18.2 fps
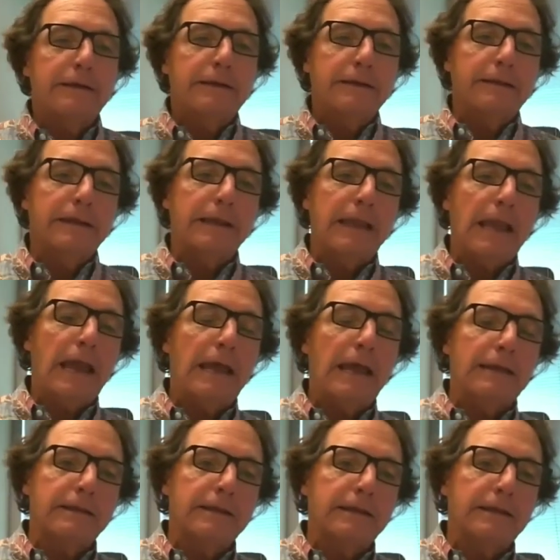
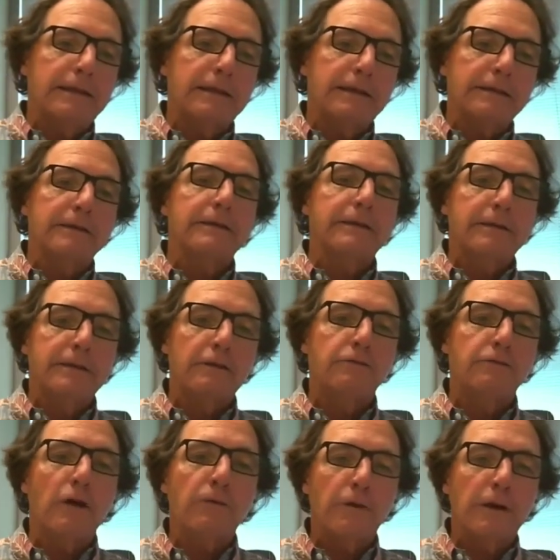the
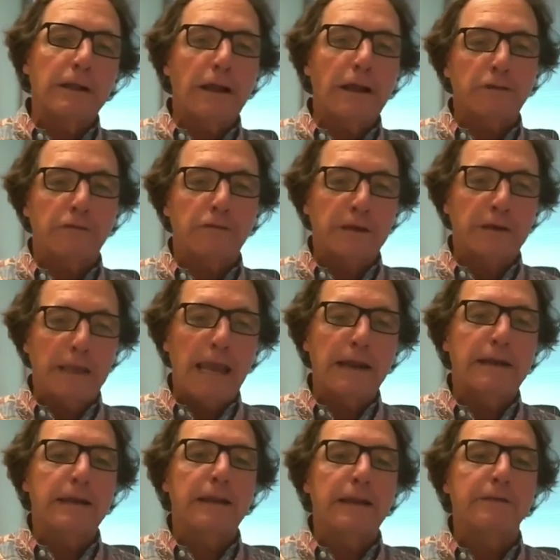general election
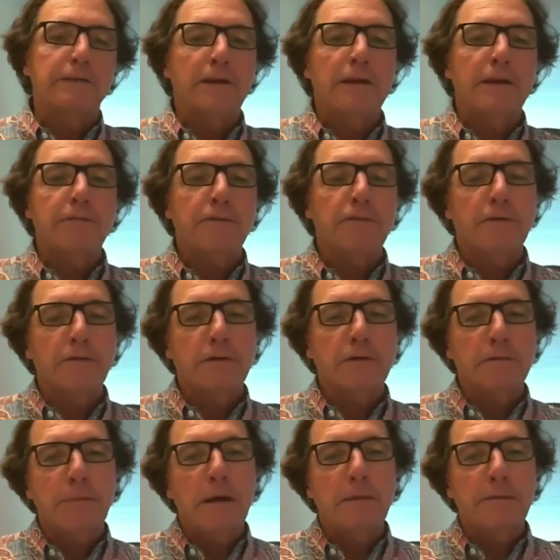candidates in for
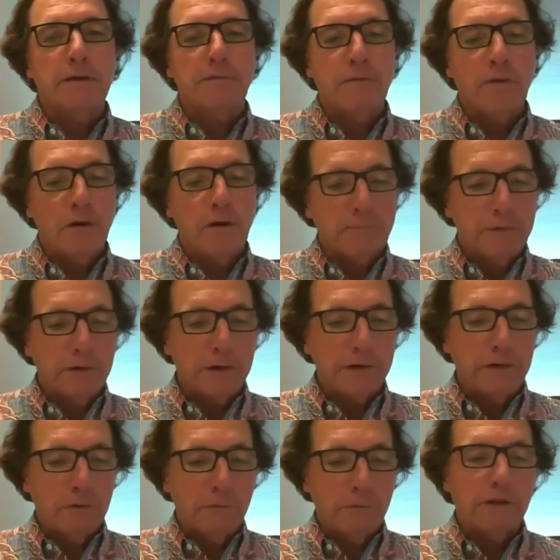a public forum,
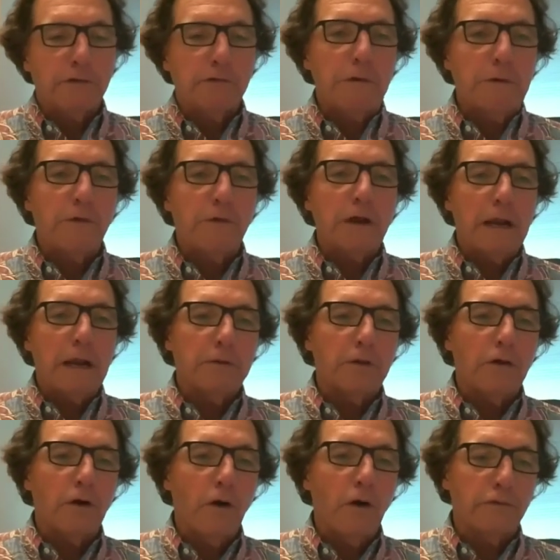particularly the ones that we weren't able
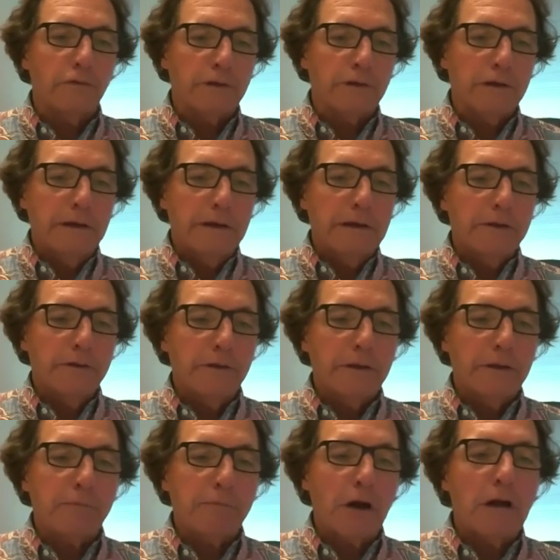to host during
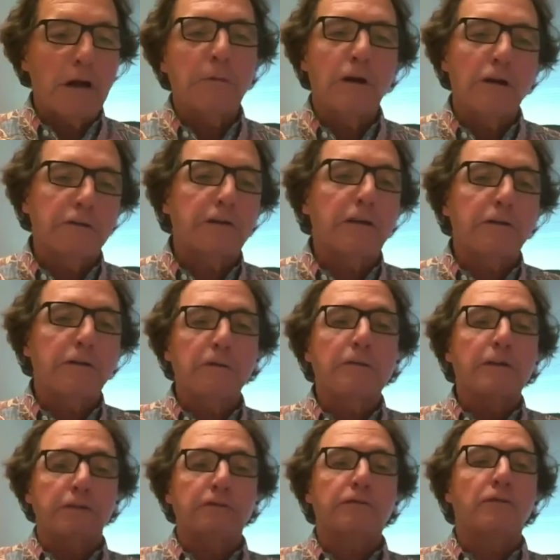the primaries because there were
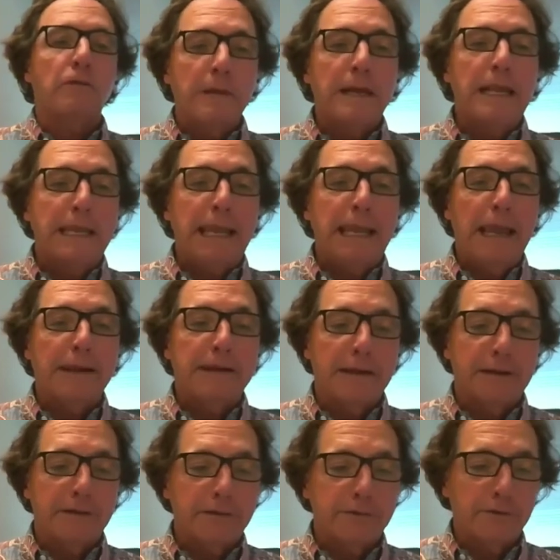just so many
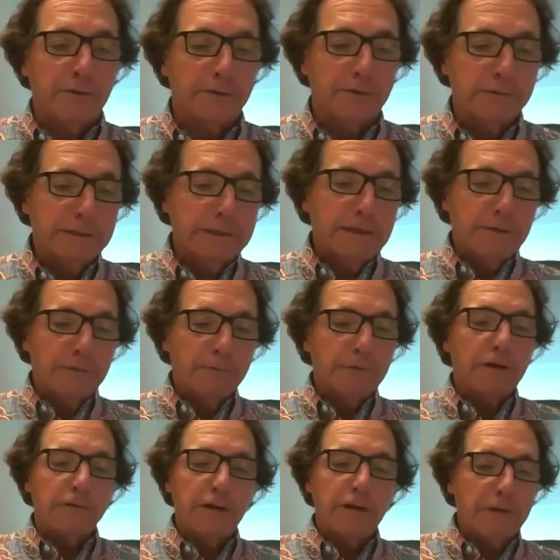candidates. So we're
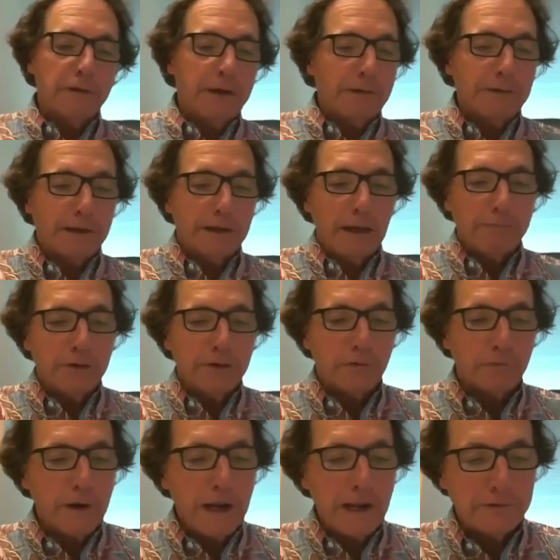going to see if we get the
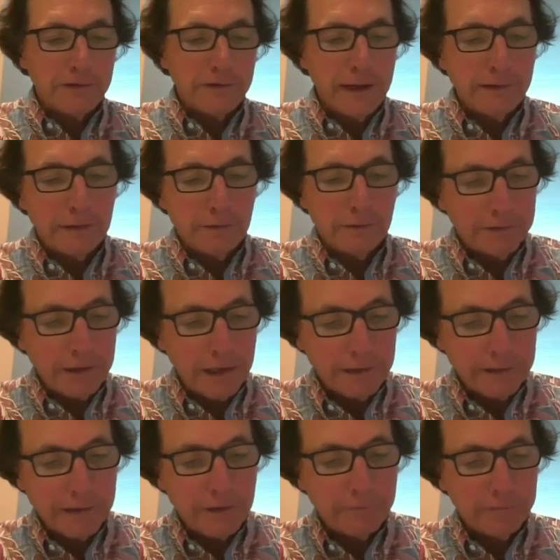governor's race in, the
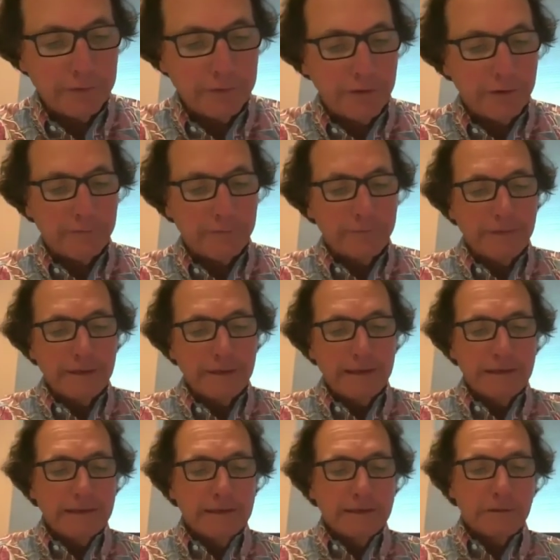lieutenant governor,
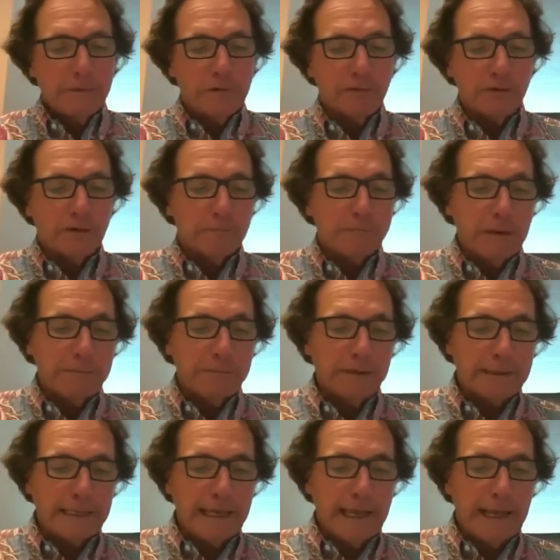commissioner of
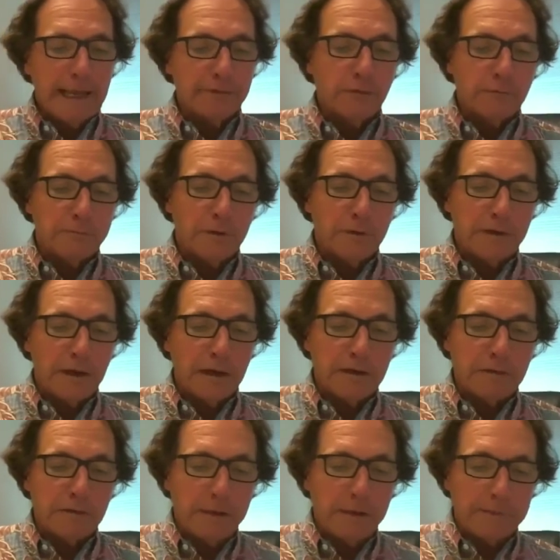public lands,
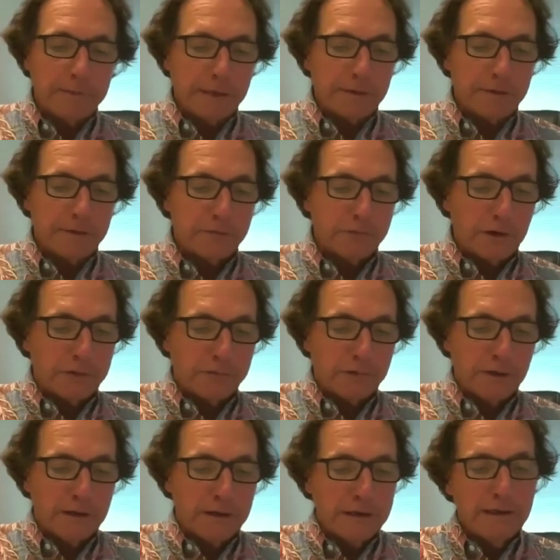superintendent of public
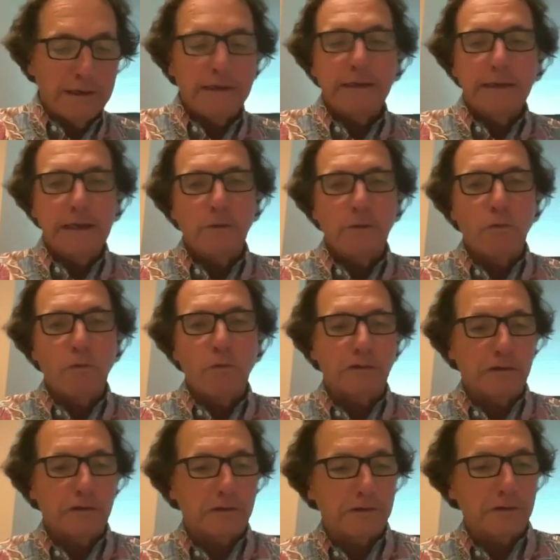instruction, and
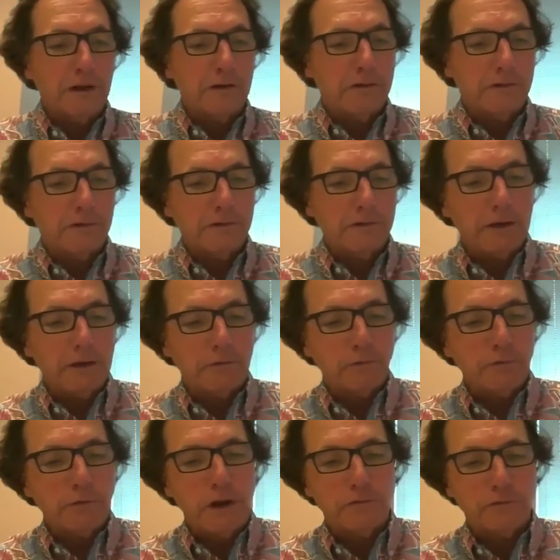Washington State
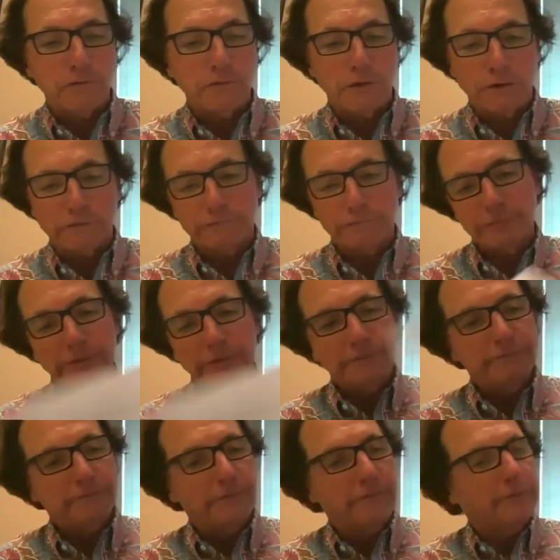treasurer.
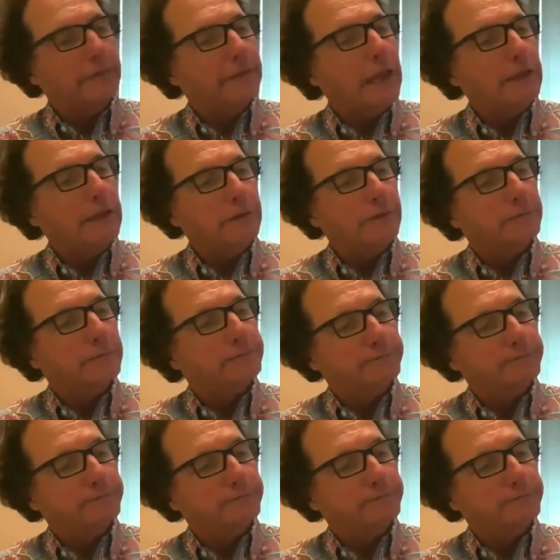Thank you.